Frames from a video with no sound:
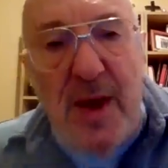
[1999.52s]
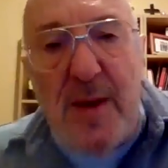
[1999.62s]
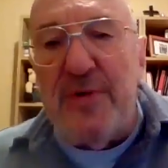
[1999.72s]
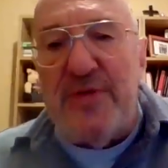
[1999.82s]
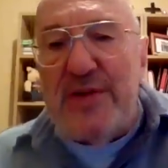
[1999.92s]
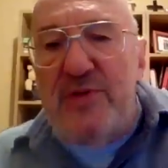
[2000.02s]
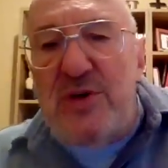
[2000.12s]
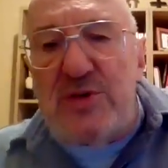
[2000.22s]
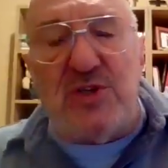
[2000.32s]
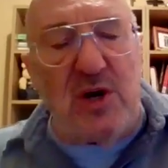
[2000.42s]
but they
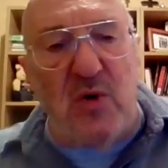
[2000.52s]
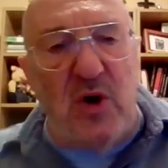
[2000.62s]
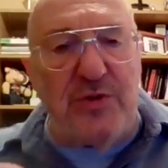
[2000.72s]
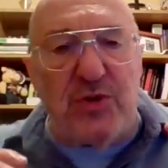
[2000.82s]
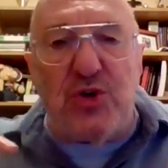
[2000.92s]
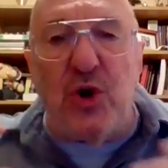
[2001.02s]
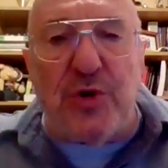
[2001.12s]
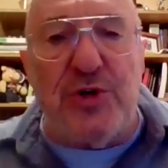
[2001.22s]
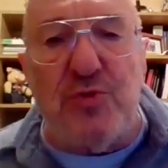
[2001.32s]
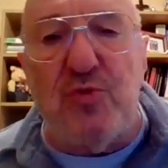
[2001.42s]
did so under
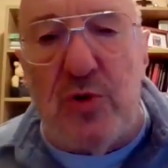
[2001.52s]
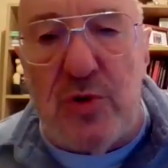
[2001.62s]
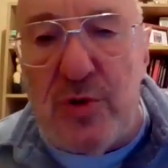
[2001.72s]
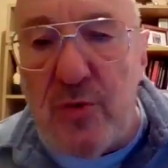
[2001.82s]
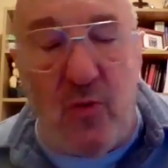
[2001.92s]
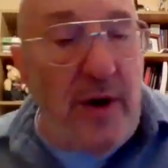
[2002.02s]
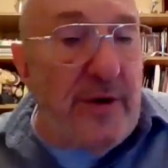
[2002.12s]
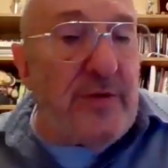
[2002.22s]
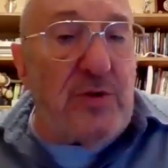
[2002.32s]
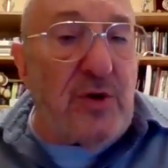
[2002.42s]
Turkish rule. Why
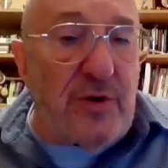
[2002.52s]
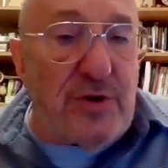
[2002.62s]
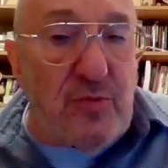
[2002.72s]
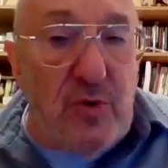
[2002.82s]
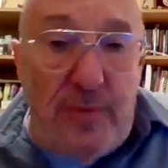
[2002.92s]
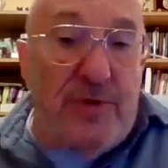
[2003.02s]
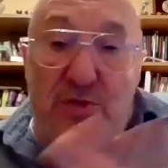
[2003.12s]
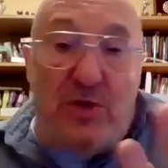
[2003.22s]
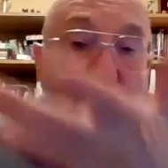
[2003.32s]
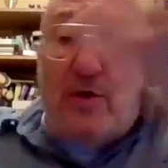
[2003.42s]
under Turkish rule? Because
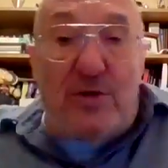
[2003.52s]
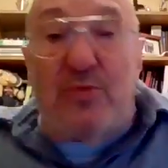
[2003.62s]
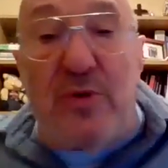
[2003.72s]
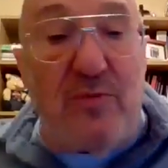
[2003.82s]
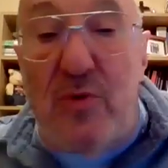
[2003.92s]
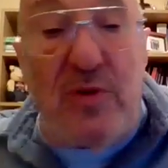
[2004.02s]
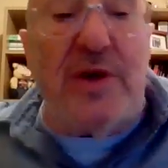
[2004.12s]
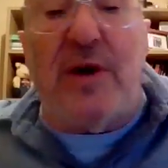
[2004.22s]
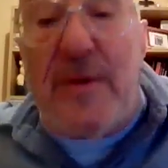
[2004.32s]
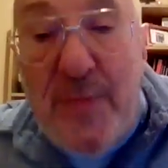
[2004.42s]
the Turks were
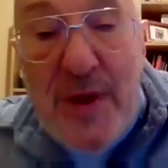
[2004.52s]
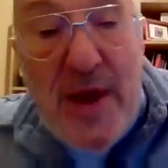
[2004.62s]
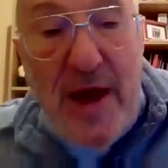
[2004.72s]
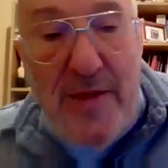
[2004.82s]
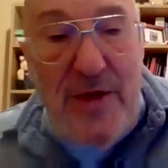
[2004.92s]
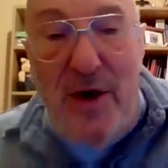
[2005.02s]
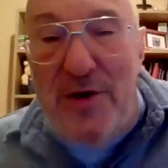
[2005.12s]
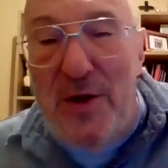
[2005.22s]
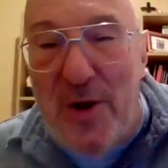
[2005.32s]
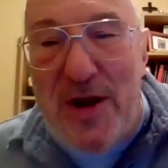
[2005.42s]
ruling. And the
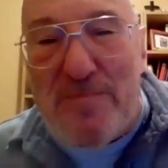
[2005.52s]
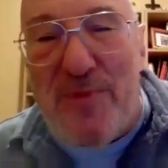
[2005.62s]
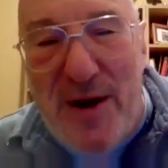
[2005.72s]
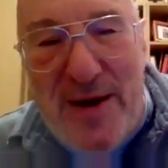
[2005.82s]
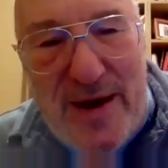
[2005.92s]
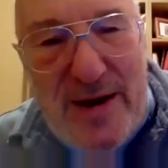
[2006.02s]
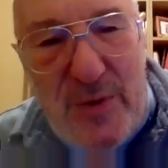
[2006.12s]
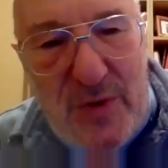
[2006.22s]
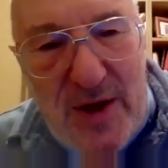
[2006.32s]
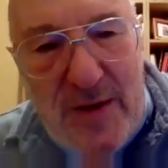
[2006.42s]
only way to buy
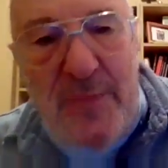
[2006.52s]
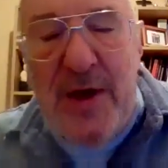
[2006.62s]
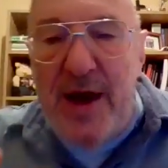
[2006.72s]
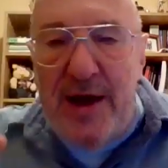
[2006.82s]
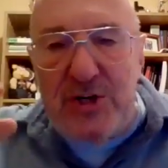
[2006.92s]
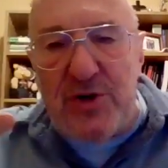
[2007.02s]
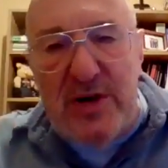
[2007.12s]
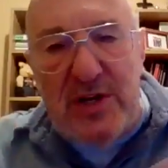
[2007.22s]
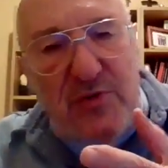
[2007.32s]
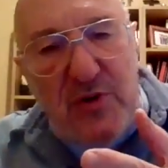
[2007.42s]
anything and
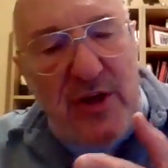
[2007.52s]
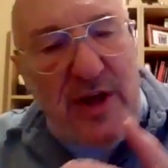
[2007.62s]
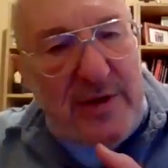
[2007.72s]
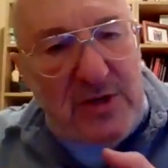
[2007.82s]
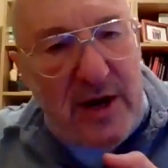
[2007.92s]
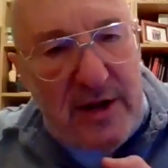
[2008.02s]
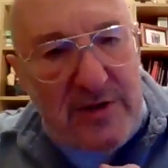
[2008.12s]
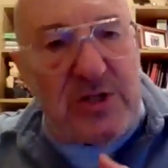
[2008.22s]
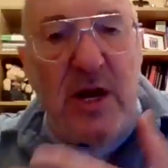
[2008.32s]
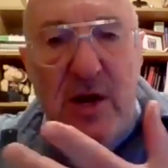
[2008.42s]
transfer land
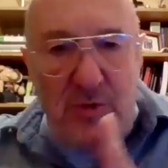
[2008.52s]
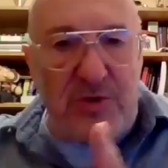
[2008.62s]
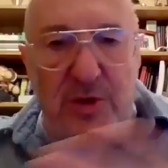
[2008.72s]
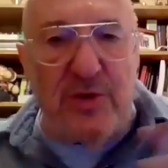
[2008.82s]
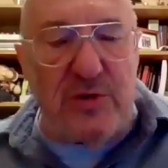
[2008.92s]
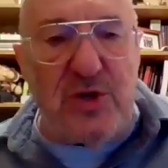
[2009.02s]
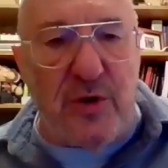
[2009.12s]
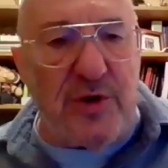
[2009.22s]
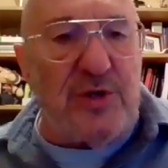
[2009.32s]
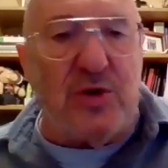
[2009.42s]
titles was under
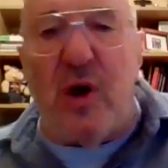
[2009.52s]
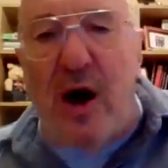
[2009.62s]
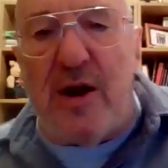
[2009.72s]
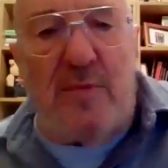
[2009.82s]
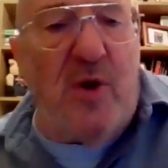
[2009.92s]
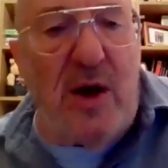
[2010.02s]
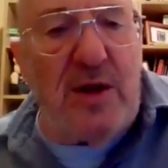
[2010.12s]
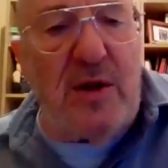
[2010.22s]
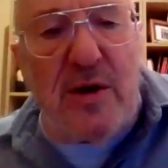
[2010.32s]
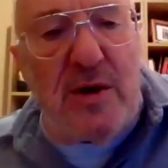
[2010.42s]
Turkish or
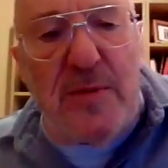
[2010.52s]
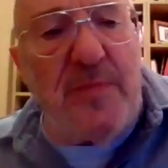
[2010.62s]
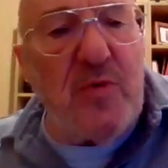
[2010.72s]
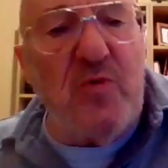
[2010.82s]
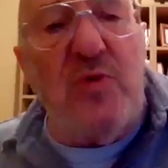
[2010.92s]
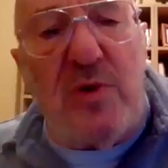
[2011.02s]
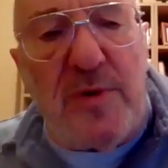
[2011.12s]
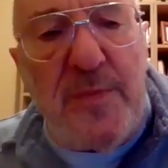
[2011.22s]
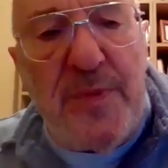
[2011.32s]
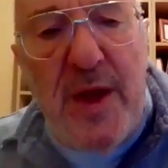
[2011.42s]
Ottoman
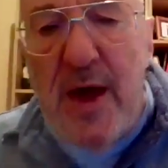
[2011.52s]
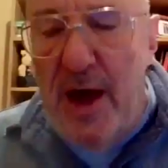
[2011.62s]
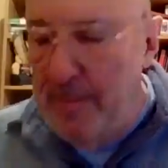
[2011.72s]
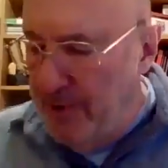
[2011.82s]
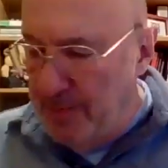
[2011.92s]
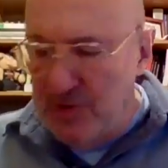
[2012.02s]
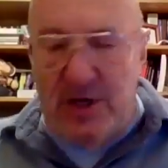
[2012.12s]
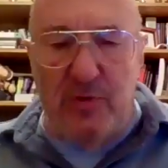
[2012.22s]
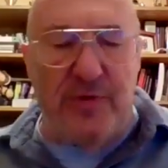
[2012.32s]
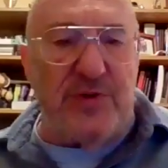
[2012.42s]
rule. And people
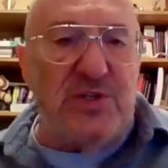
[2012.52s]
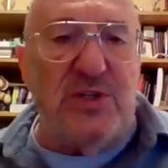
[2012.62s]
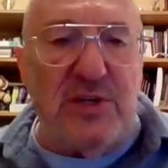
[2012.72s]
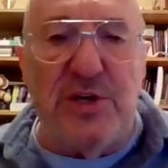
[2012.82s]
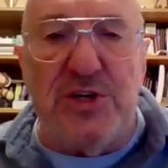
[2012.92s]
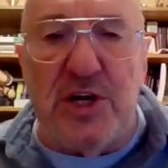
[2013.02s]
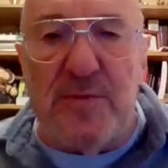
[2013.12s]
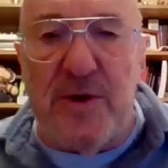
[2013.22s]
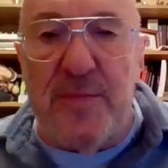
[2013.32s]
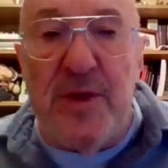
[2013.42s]
say, well, this is
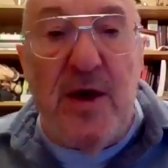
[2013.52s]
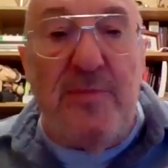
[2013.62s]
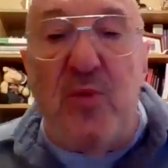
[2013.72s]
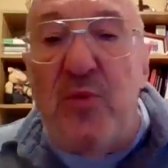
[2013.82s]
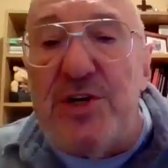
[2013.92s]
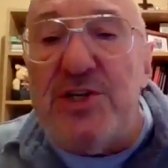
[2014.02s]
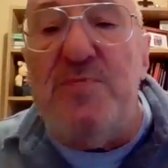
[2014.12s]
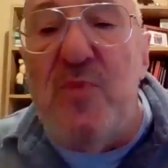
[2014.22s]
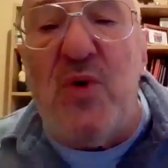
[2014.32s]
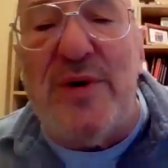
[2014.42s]
illegitimate. But which is
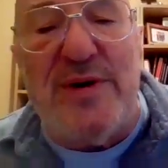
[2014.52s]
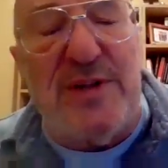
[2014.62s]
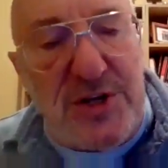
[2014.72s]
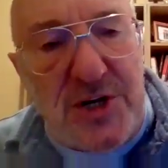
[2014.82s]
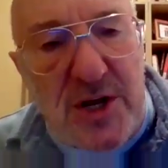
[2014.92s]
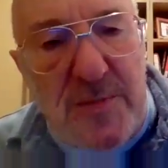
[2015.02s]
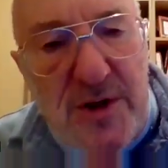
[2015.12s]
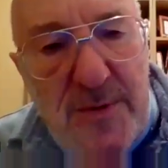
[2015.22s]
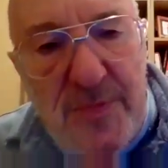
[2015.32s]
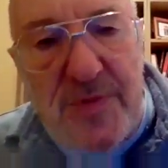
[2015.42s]
more illegitimate?
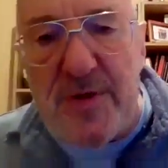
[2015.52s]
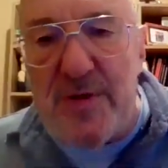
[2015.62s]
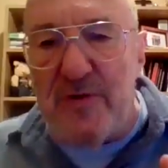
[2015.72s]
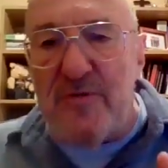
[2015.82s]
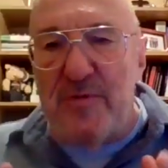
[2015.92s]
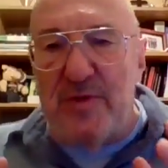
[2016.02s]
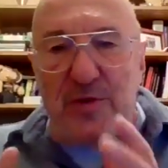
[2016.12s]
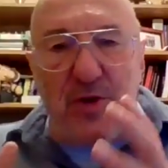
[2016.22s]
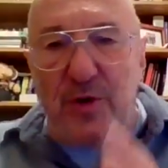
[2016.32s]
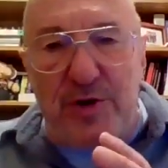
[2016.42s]
The
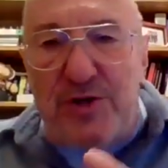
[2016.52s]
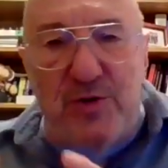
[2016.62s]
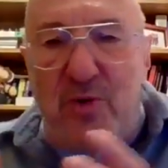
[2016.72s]
Turkish?